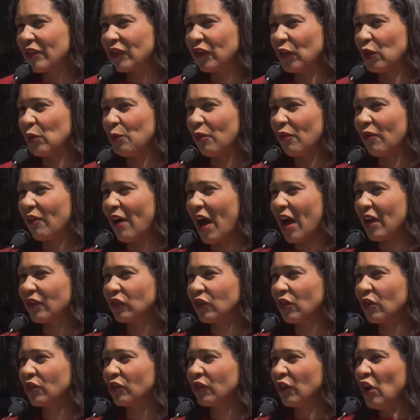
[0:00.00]

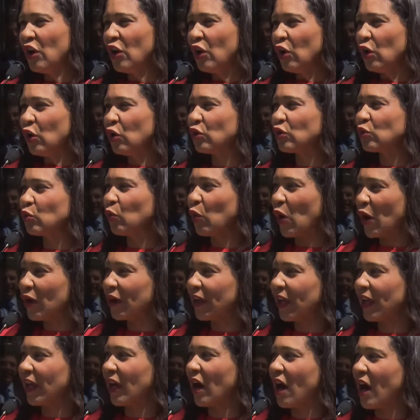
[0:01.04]
Supervisors, who's
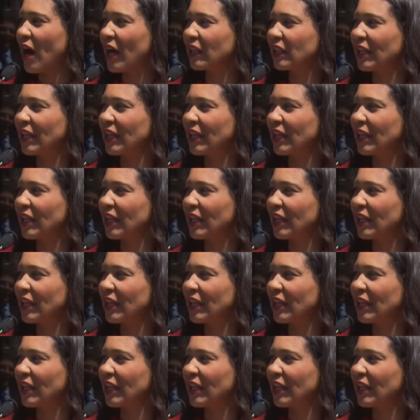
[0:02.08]
working on